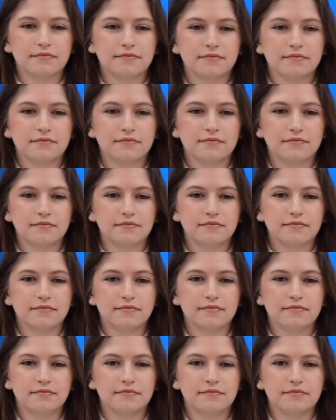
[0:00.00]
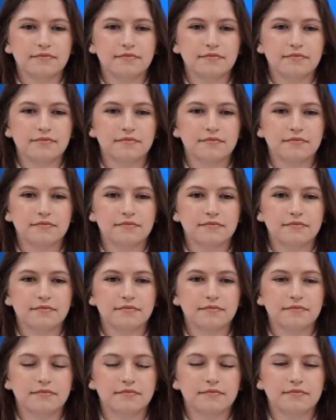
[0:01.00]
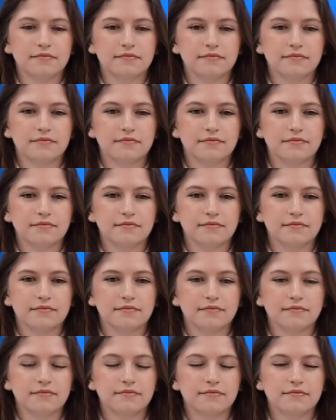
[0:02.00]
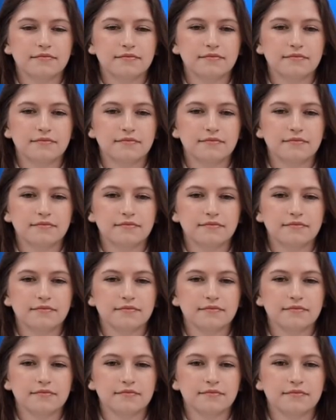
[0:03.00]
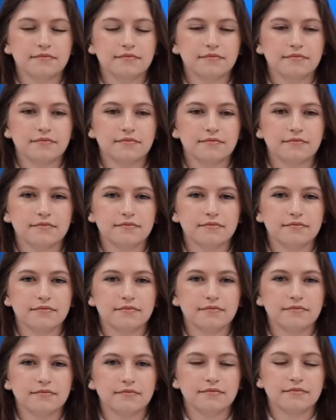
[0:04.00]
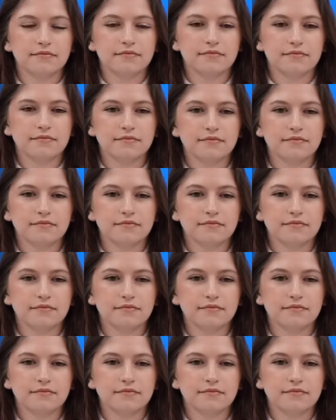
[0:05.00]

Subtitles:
[no speech]